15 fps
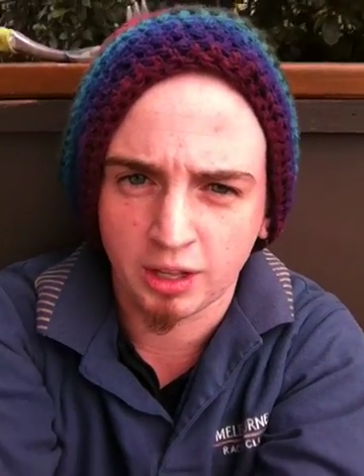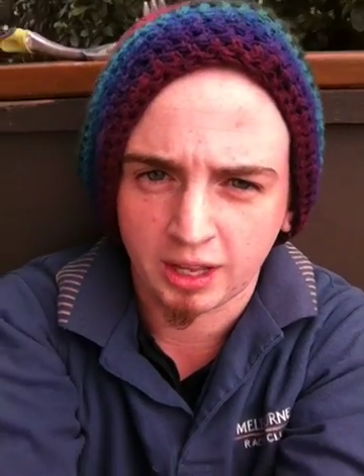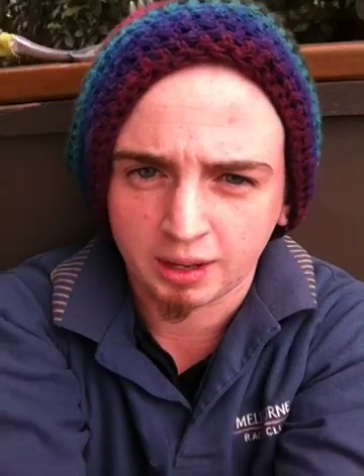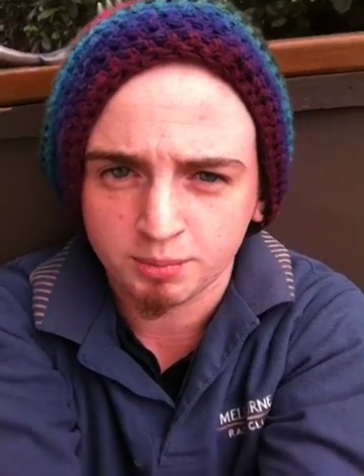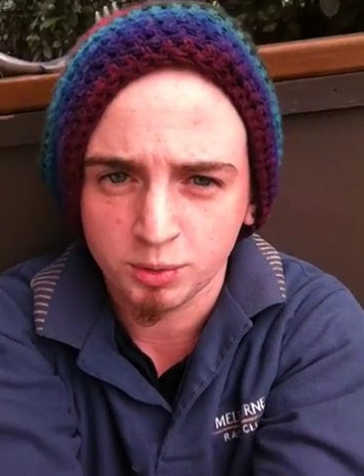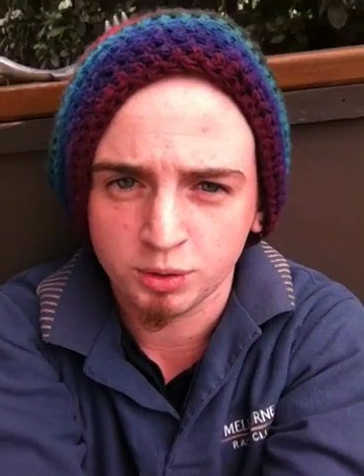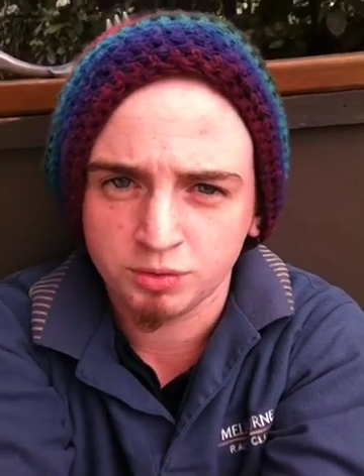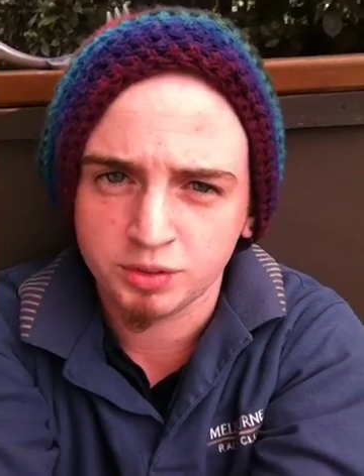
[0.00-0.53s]
Like, I
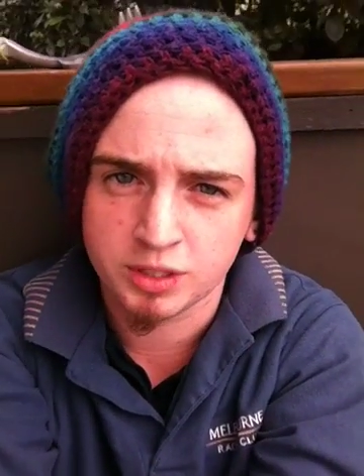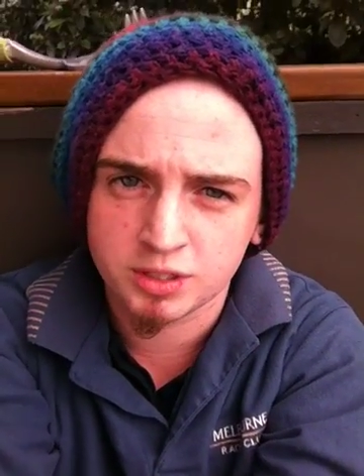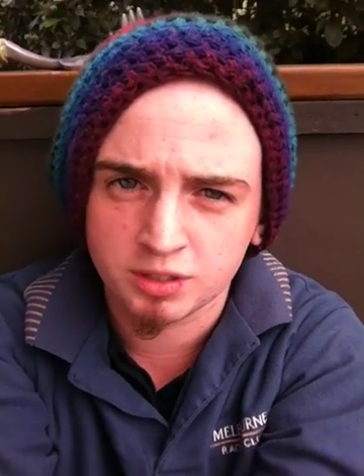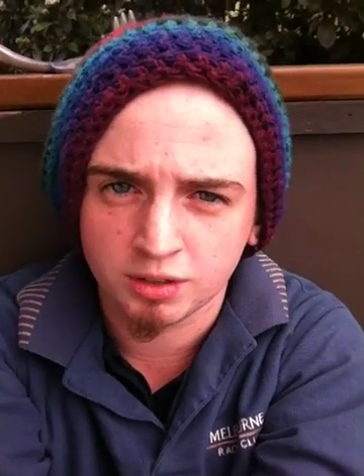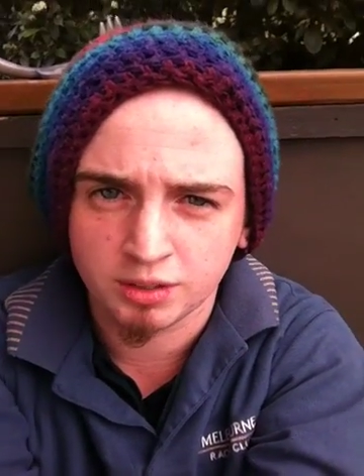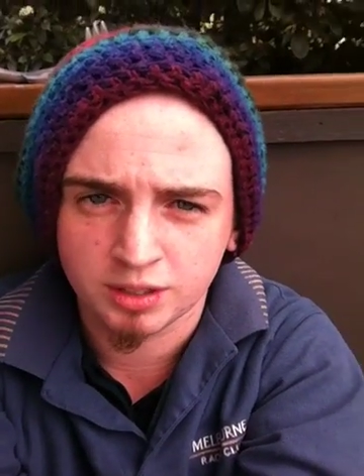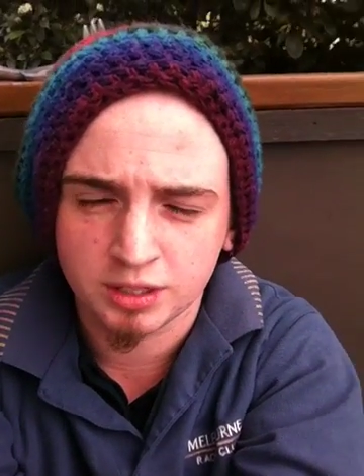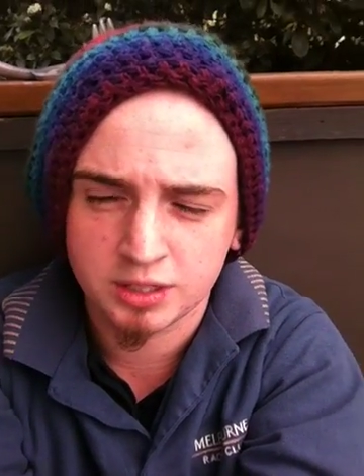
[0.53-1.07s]
moved it
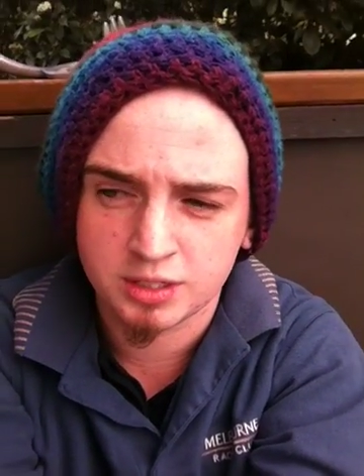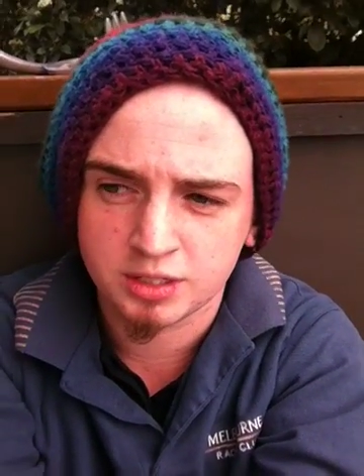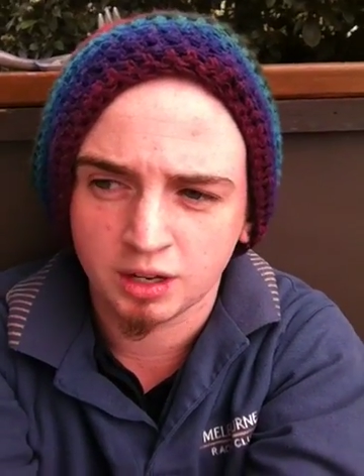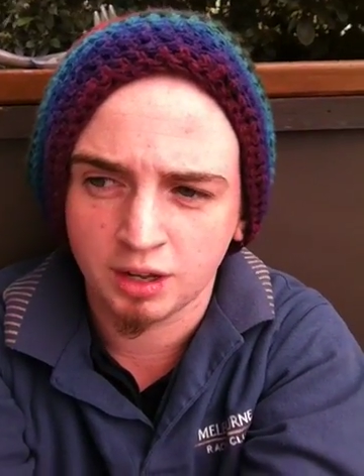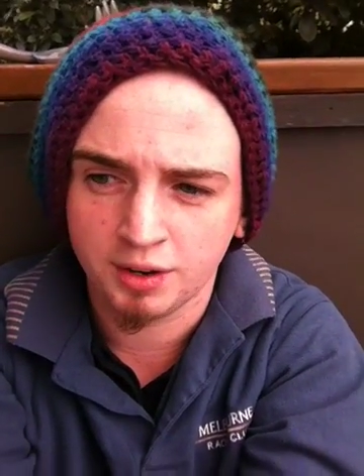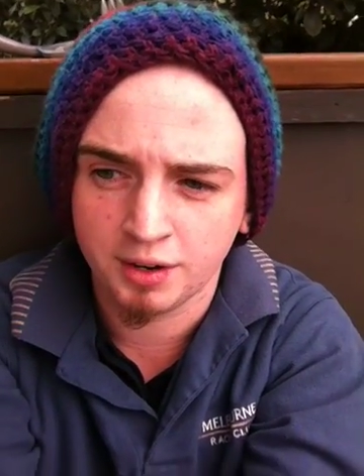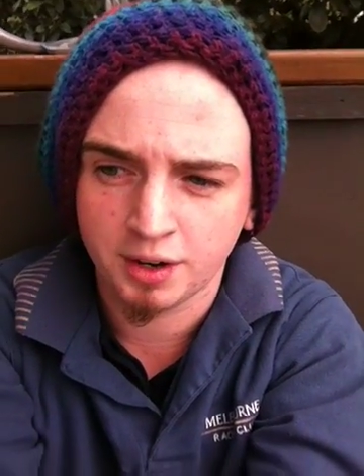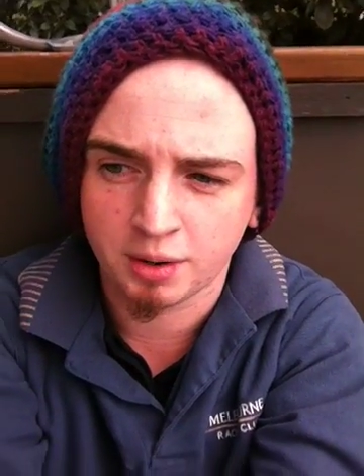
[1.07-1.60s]
so that it's
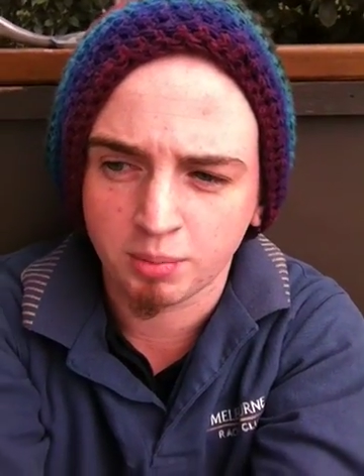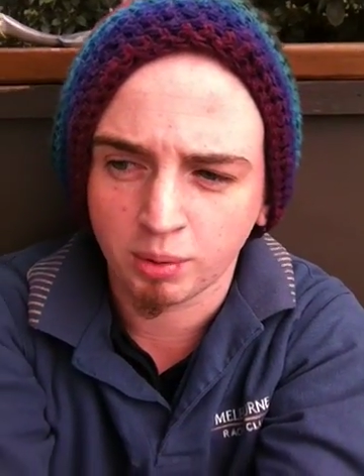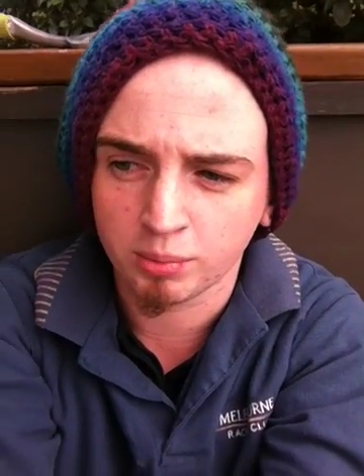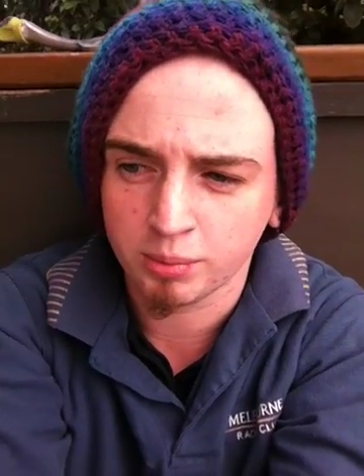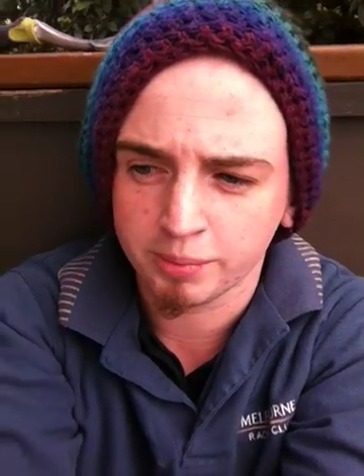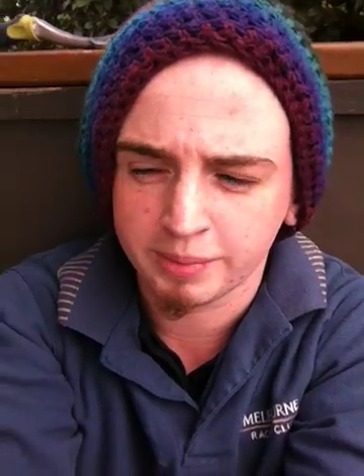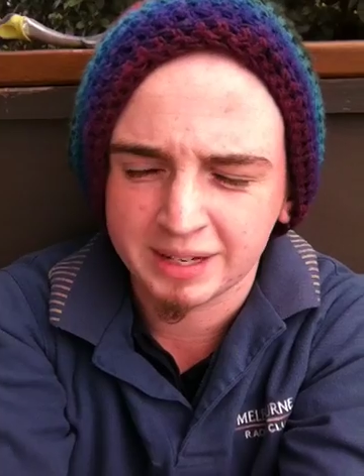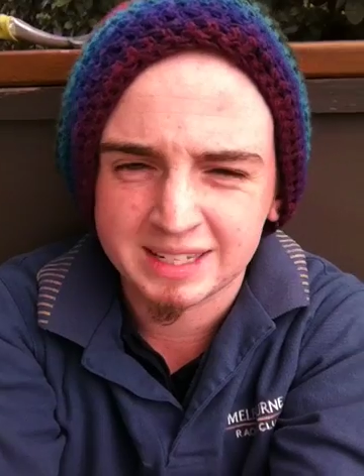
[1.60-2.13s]
done, and I'll
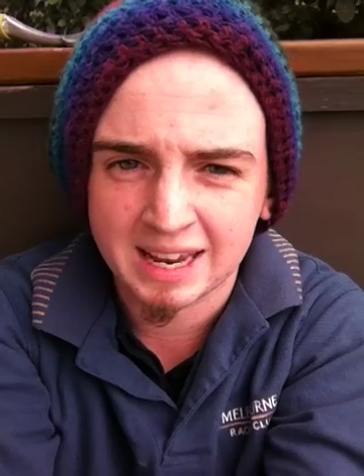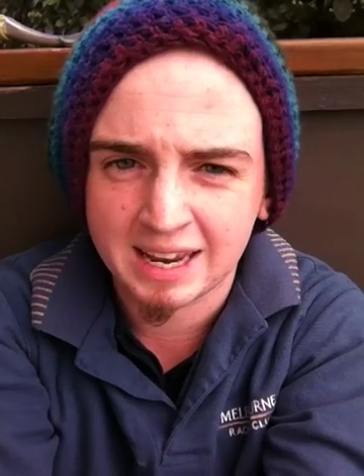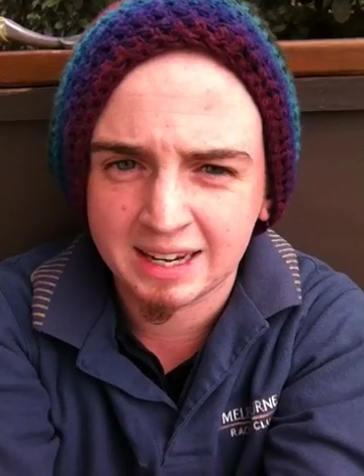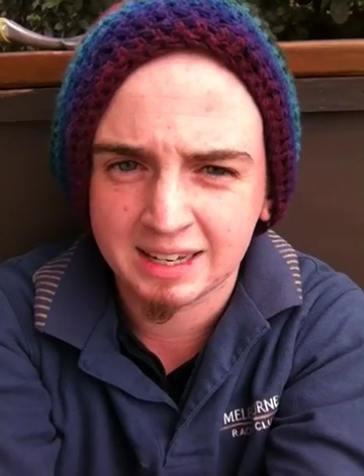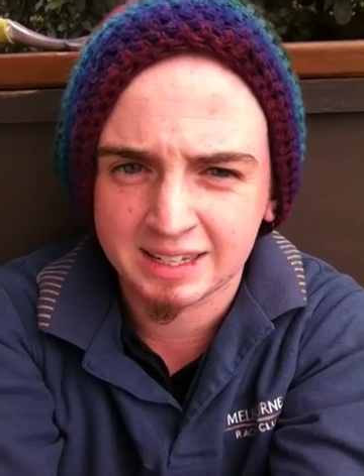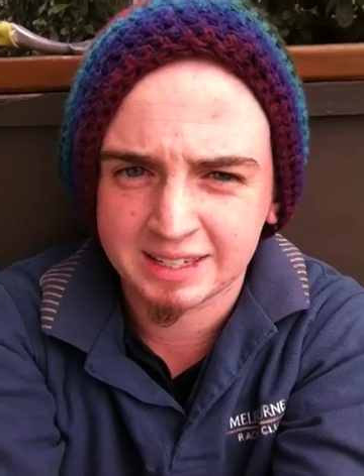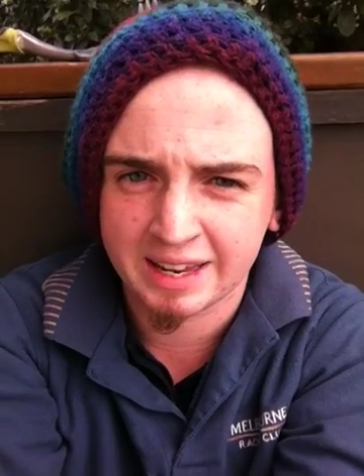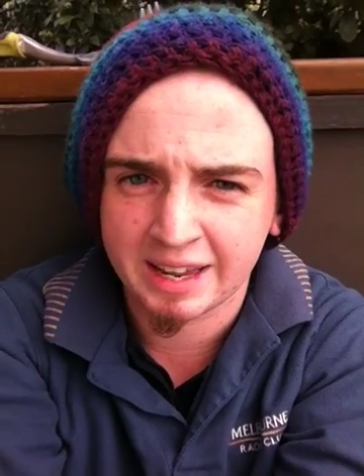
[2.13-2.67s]
probably
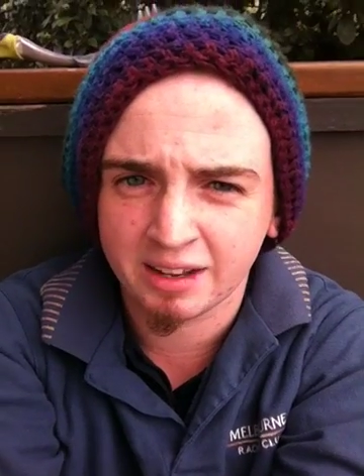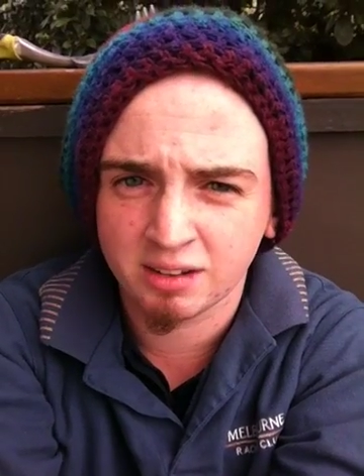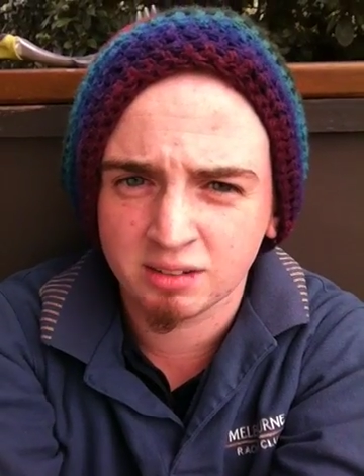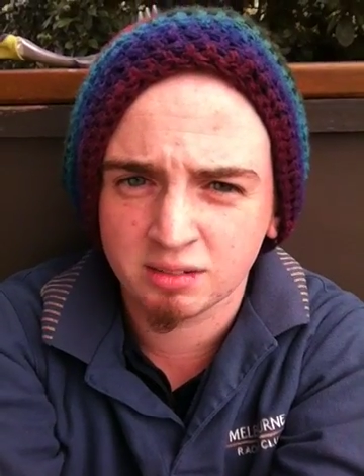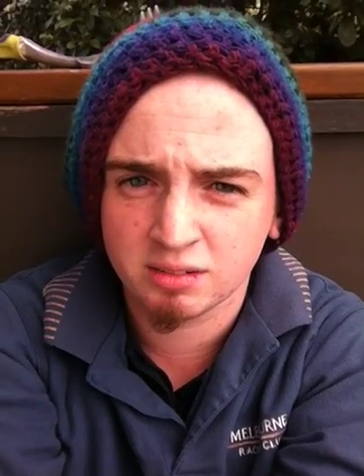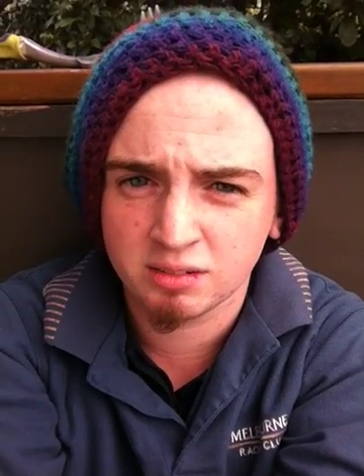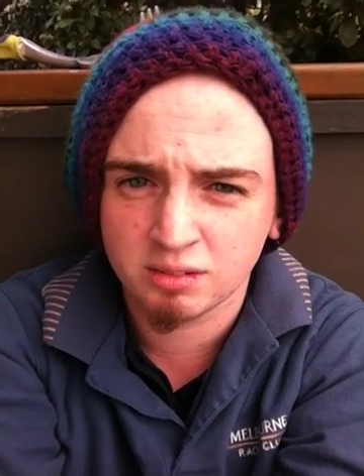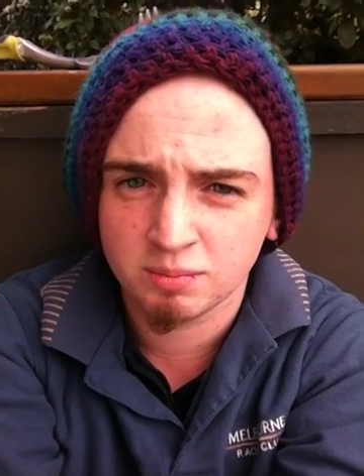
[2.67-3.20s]
take it
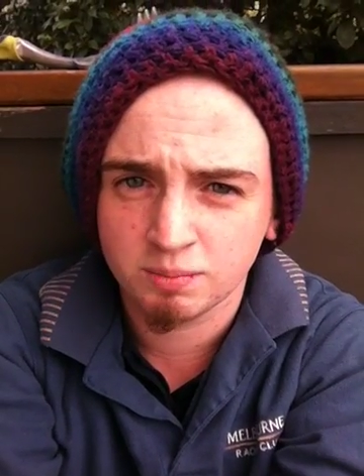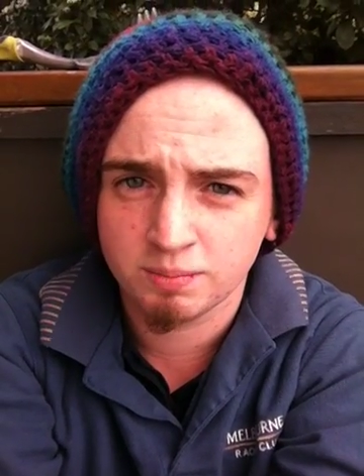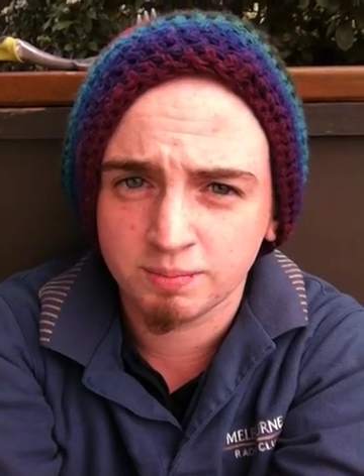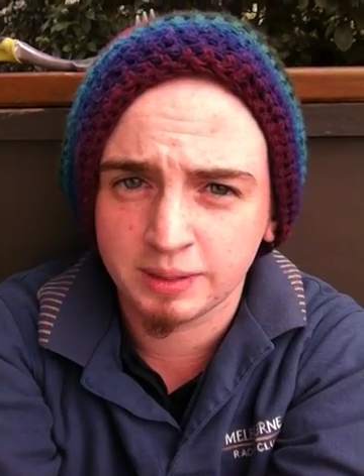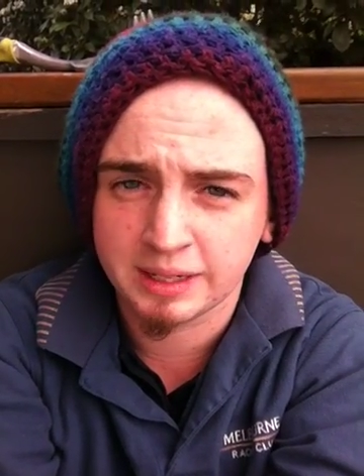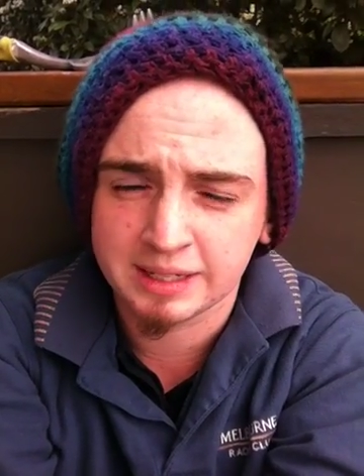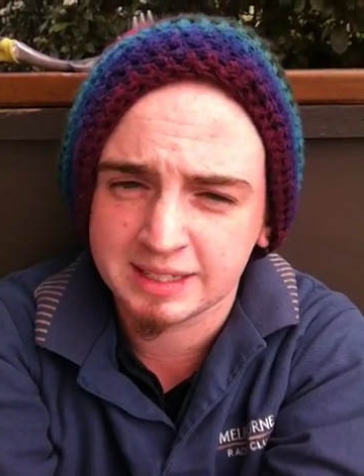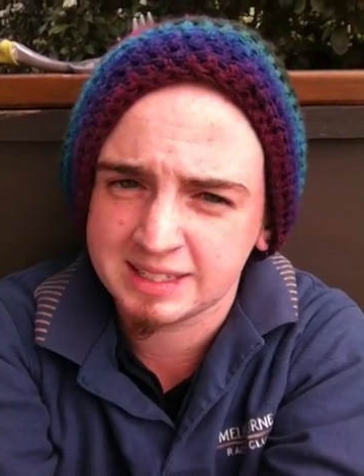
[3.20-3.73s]
down,
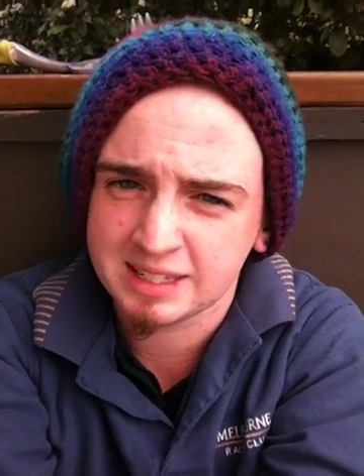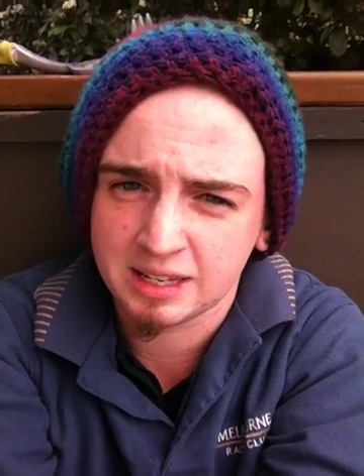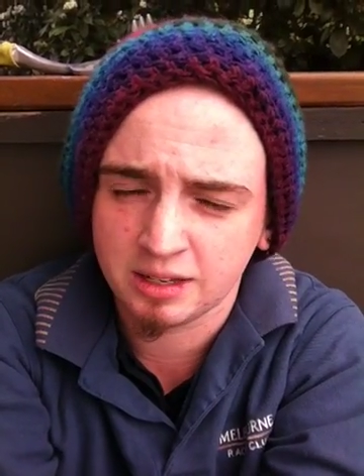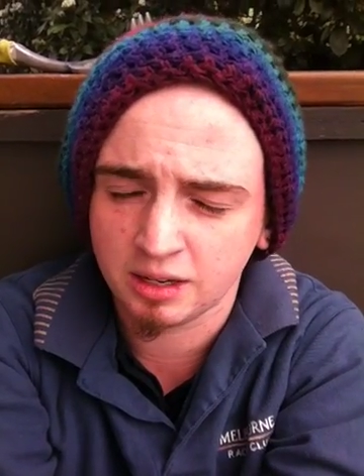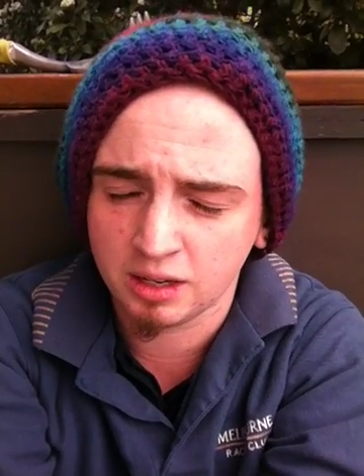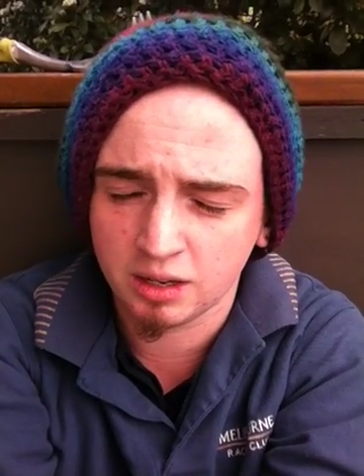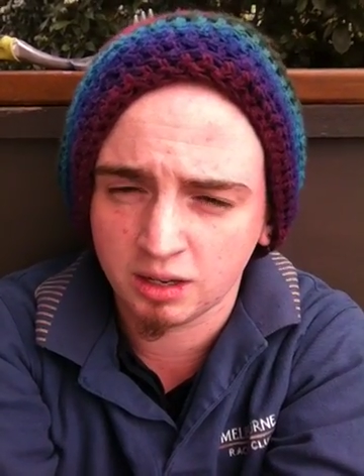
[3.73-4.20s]
because I